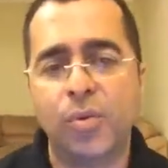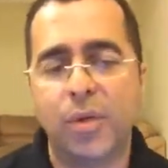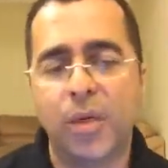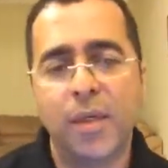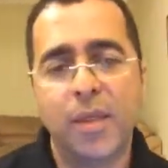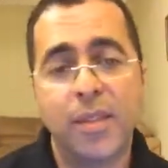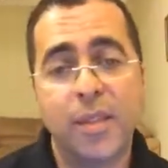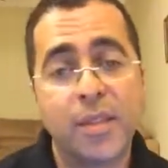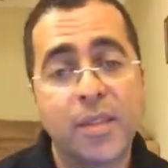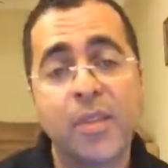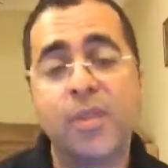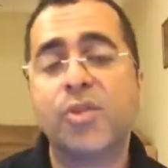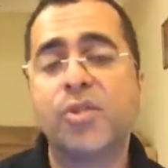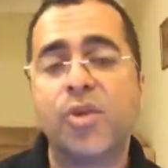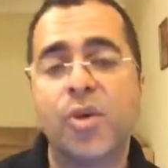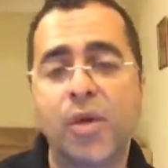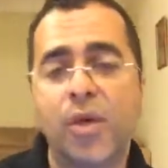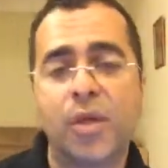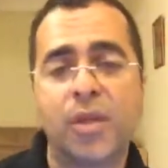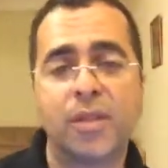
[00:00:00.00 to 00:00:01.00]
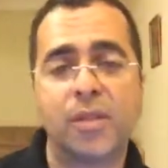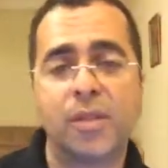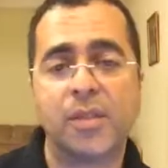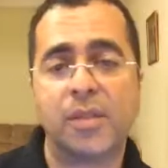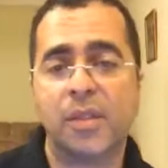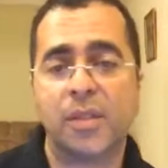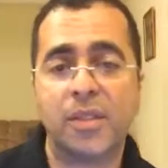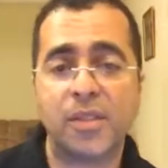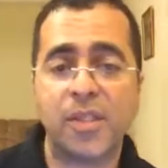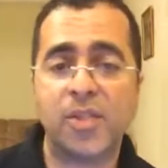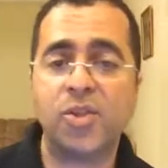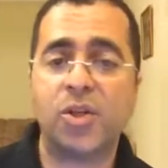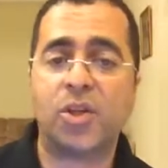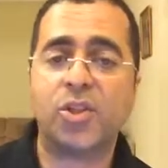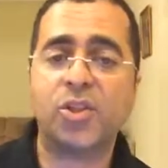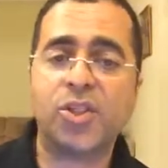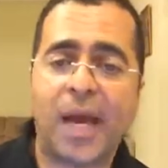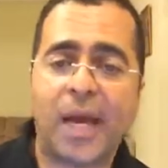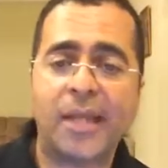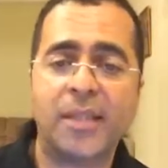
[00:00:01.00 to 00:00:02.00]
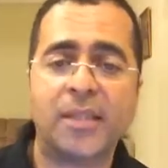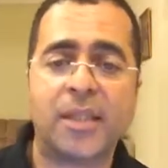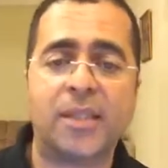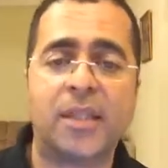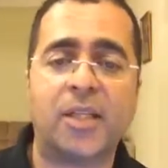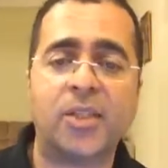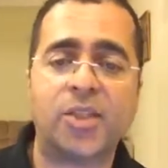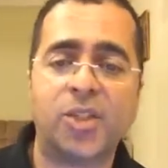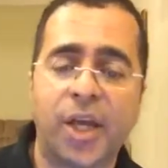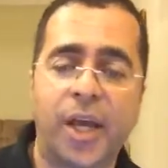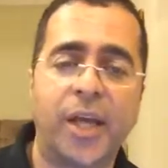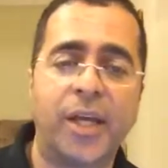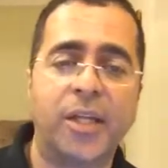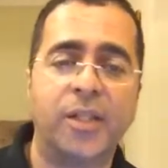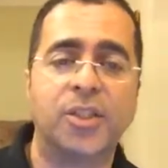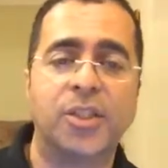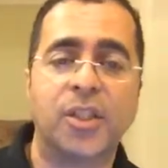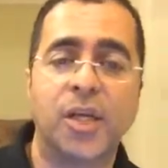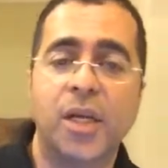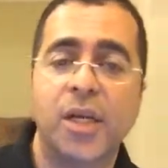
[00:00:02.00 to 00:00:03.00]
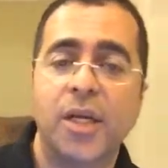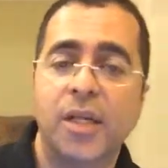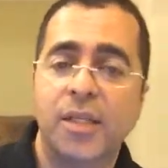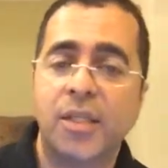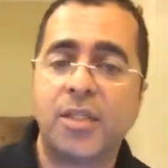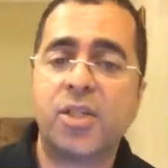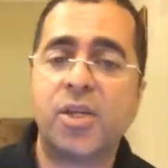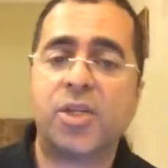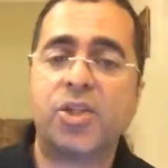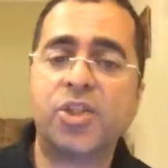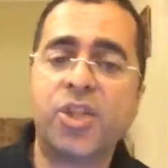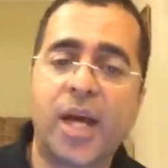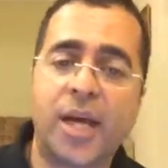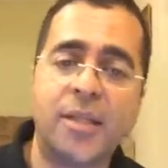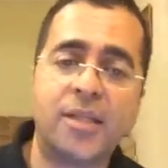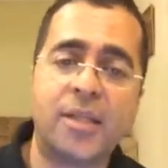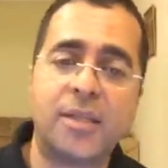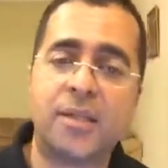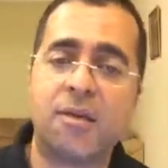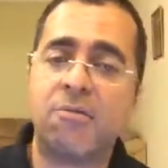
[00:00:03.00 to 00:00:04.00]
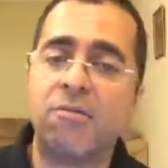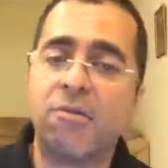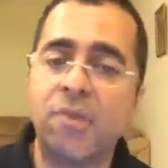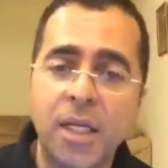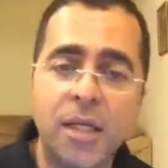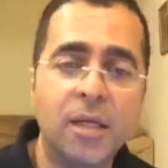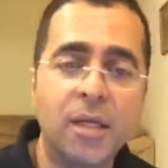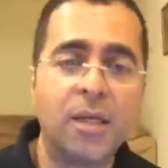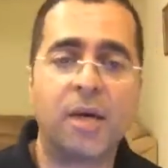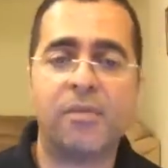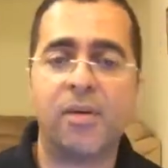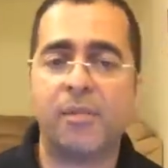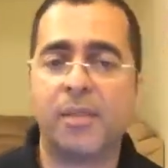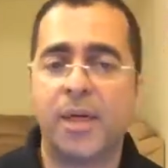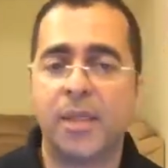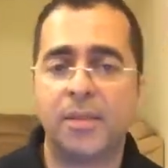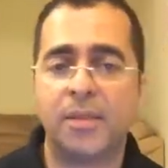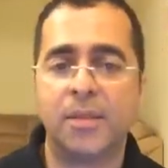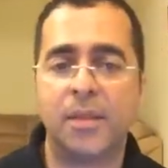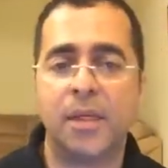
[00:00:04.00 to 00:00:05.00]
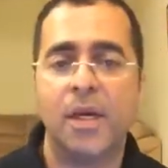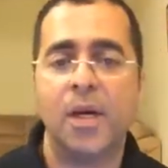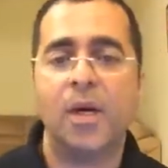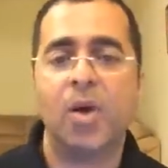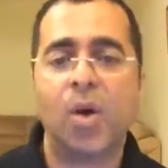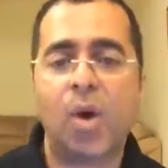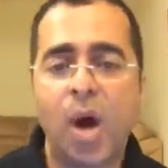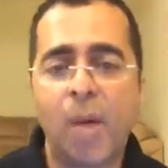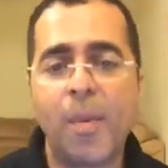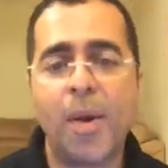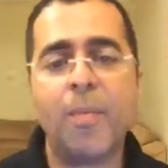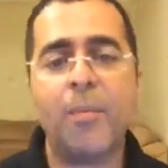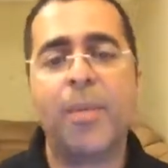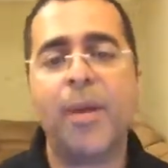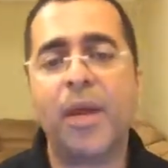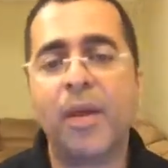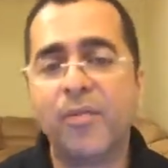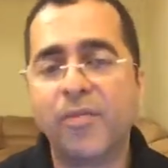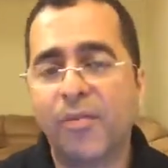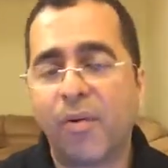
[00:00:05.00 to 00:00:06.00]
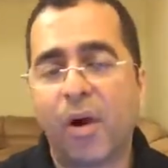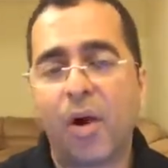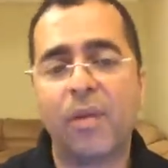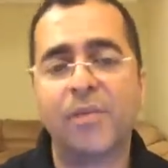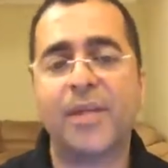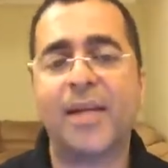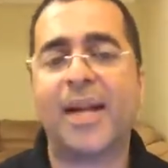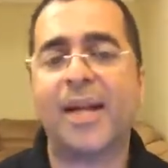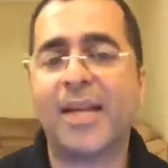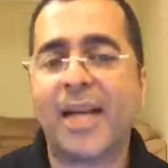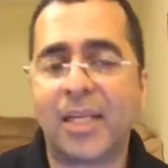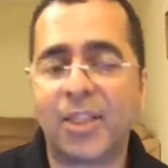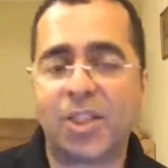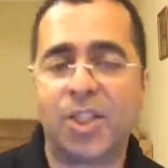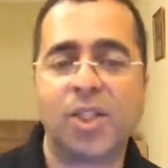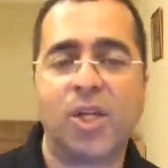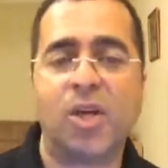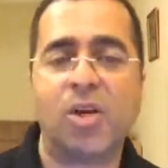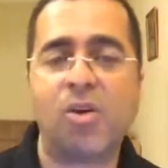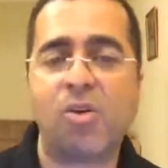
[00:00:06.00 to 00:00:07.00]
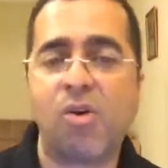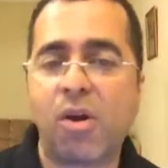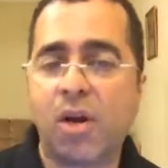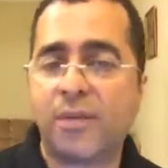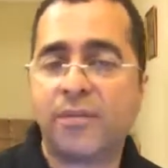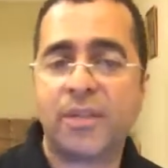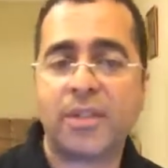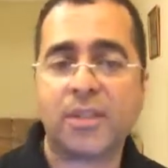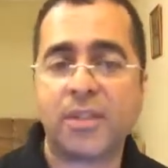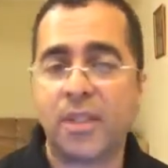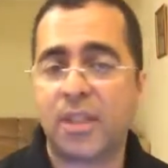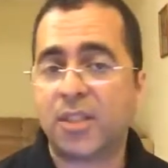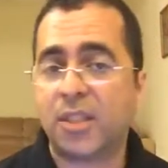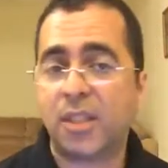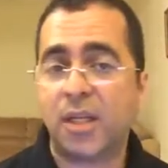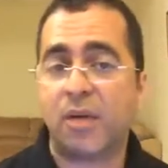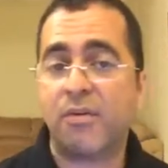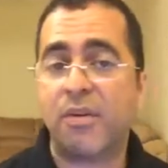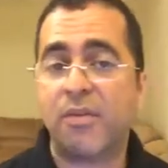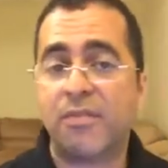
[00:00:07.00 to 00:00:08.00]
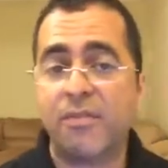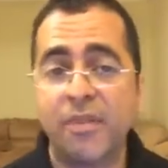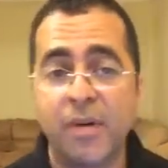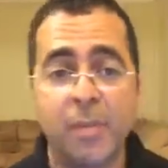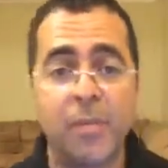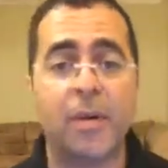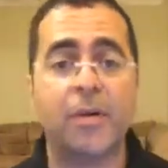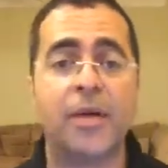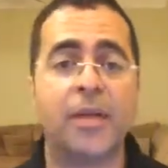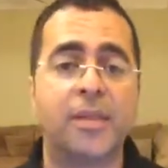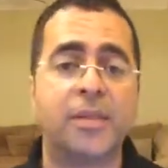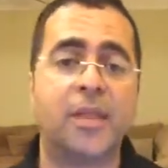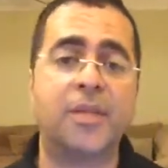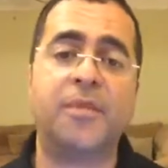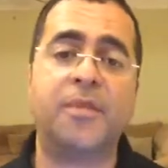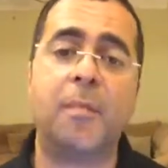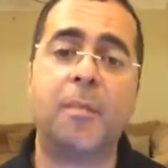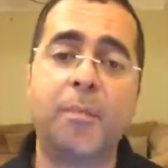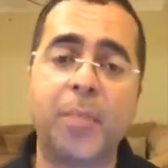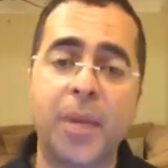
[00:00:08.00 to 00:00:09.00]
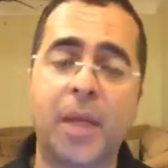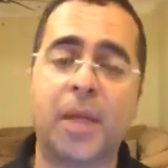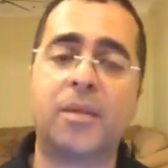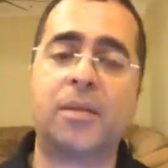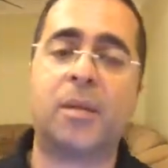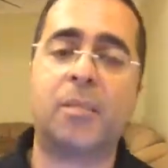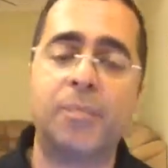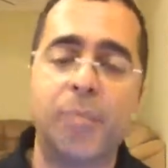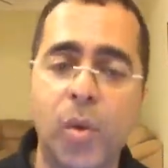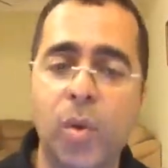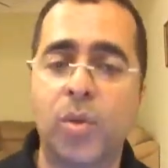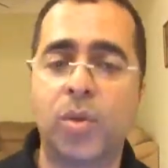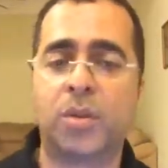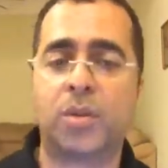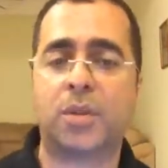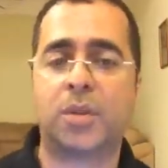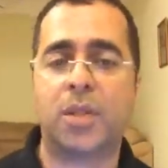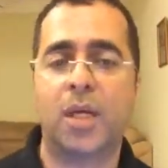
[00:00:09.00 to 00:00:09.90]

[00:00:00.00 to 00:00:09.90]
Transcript: This is yours. This is your chance at a change. This is your chance at a real government. Come and be involved in a national conversation and reverberating from pillar to post.